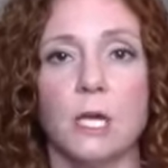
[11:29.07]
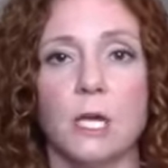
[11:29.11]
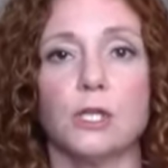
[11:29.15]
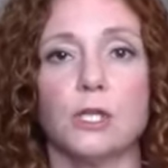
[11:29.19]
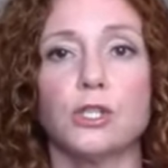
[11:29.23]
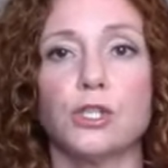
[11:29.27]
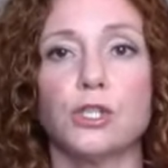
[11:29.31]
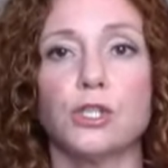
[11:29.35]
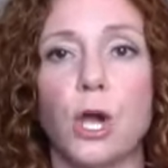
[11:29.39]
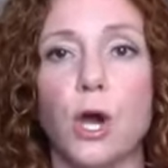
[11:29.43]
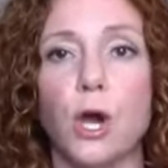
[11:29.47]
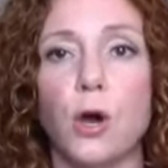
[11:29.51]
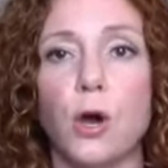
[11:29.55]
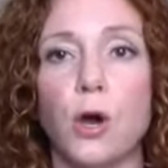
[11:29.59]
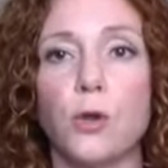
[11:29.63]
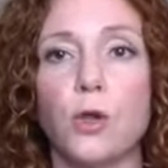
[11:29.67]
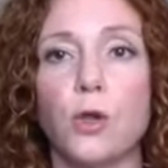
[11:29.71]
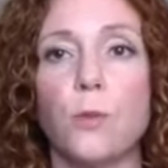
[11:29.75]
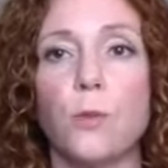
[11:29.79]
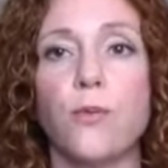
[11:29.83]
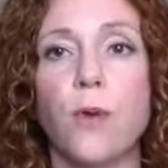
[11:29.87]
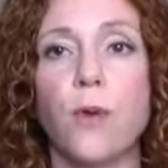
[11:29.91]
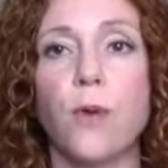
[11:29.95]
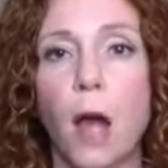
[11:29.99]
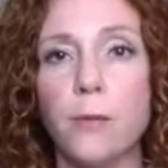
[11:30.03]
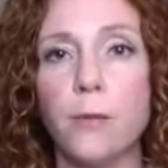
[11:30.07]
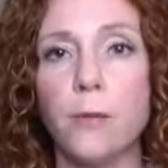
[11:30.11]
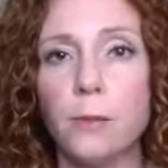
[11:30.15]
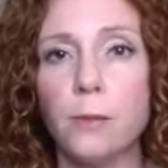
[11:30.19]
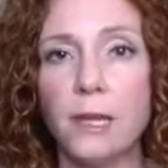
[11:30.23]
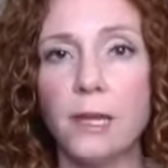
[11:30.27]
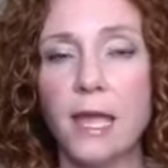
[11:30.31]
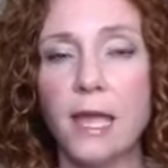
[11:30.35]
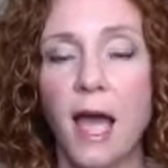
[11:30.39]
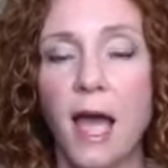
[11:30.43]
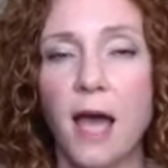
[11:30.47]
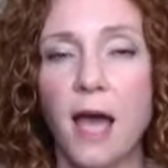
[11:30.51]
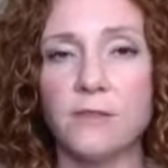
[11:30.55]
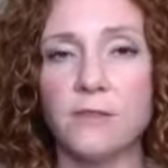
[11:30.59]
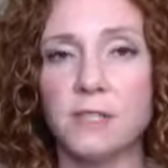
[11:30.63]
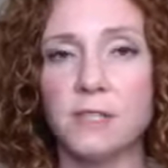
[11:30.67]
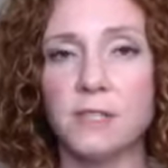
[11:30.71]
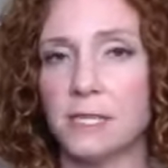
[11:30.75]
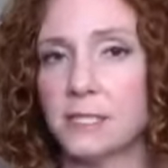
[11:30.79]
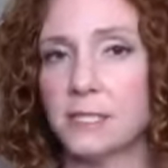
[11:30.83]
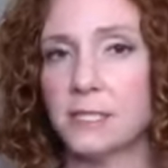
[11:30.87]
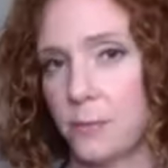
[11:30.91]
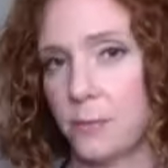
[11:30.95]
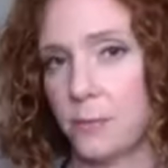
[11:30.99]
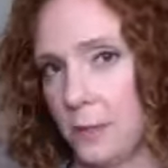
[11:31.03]
So you probably have
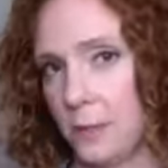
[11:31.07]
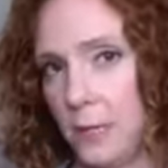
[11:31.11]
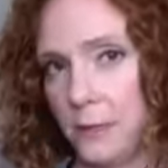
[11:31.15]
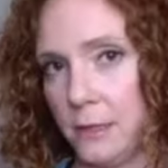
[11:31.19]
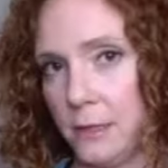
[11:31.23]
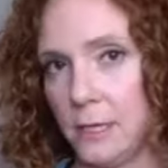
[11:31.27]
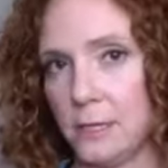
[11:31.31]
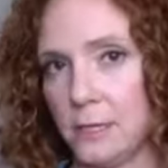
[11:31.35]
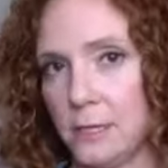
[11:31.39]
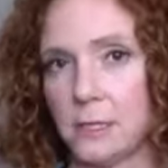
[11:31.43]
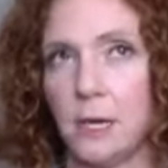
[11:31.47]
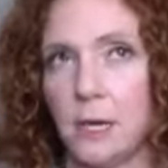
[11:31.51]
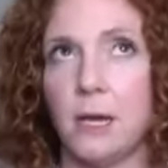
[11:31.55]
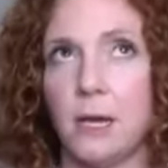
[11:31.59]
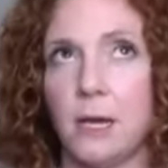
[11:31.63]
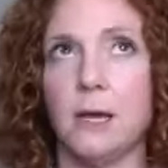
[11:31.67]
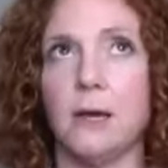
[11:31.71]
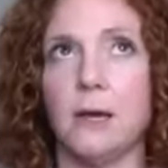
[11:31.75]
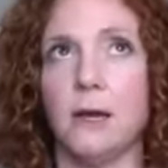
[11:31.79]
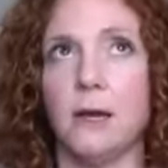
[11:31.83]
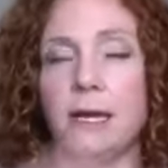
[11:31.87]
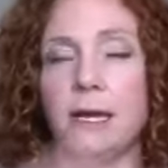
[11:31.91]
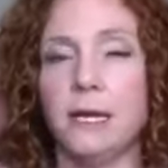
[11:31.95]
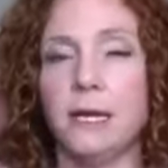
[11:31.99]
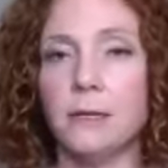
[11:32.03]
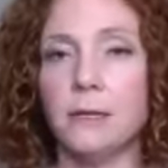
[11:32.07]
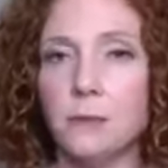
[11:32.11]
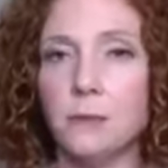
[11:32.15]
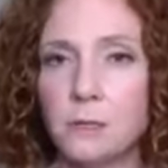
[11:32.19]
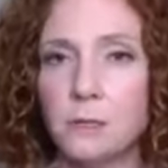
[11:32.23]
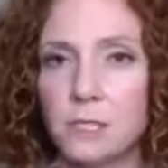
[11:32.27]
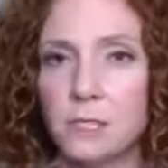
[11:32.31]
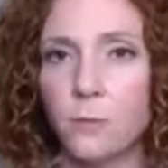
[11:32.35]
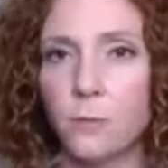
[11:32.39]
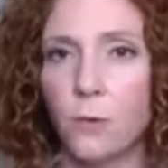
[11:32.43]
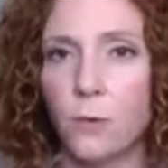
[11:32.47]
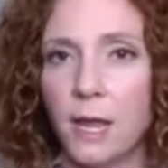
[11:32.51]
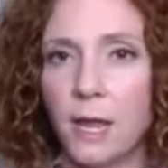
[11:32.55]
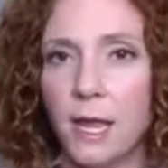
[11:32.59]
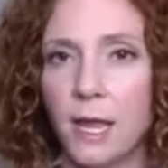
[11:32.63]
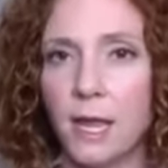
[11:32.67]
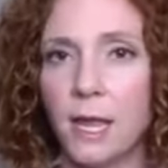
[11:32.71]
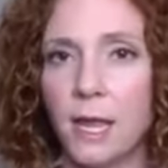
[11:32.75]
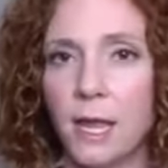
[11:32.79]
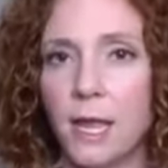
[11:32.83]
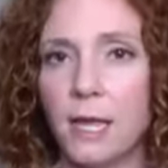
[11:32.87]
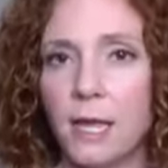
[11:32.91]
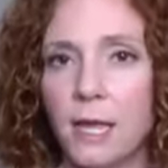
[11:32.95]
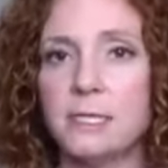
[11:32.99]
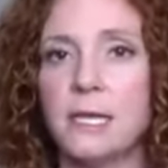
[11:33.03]
done something like this. I need to lose some
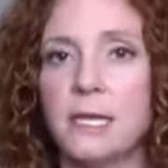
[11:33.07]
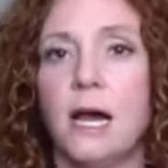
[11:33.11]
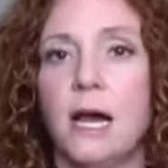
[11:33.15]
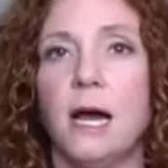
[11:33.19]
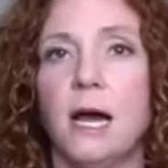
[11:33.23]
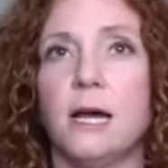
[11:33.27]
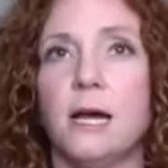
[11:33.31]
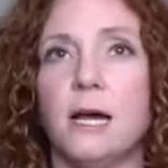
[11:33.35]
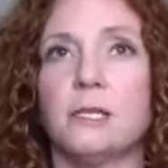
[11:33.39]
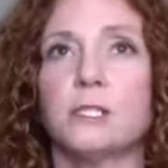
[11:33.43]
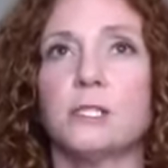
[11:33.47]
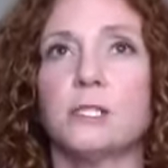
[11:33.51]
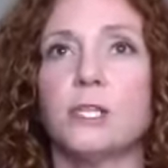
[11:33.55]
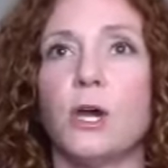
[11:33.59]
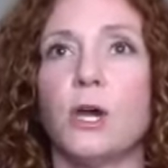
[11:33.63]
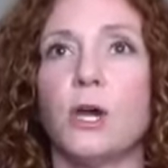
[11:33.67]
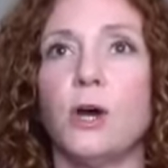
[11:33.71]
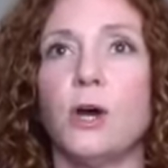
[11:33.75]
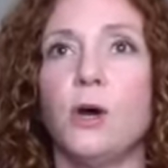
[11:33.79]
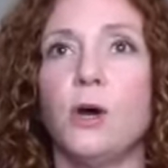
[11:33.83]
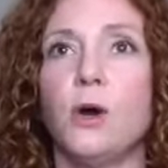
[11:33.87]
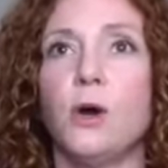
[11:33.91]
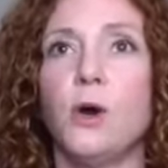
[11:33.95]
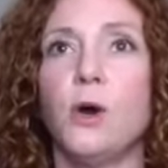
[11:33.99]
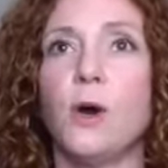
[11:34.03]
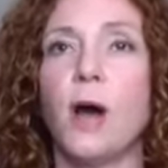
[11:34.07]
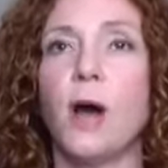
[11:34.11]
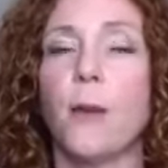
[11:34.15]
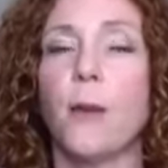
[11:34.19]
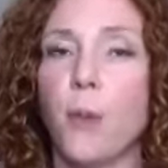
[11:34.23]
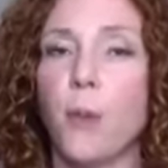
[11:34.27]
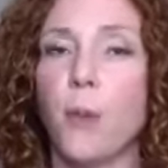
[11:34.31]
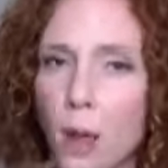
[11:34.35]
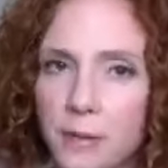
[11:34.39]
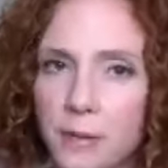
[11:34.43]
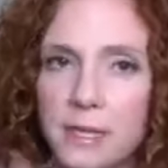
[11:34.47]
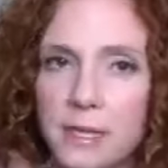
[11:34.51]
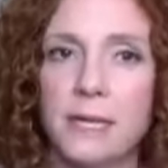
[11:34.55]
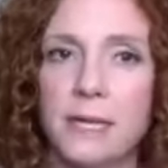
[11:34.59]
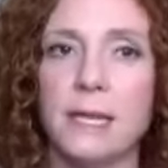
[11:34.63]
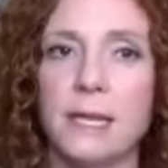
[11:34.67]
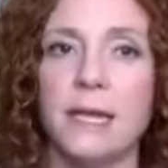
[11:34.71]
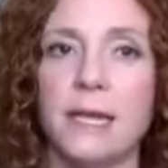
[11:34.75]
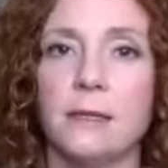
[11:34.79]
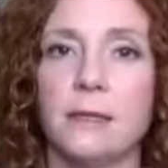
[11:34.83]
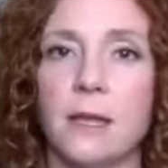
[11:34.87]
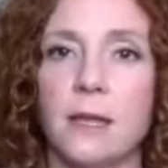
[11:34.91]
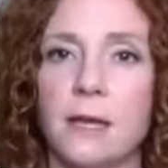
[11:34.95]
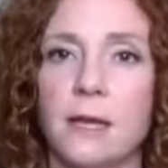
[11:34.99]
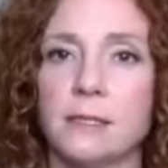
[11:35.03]
weight, so I probably need to
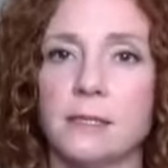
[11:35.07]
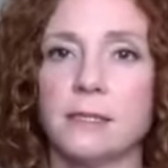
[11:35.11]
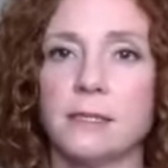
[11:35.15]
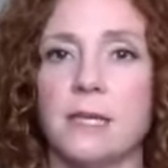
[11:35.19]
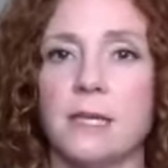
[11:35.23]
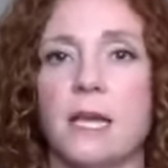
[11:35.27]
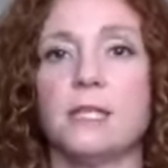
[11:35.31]
eat less.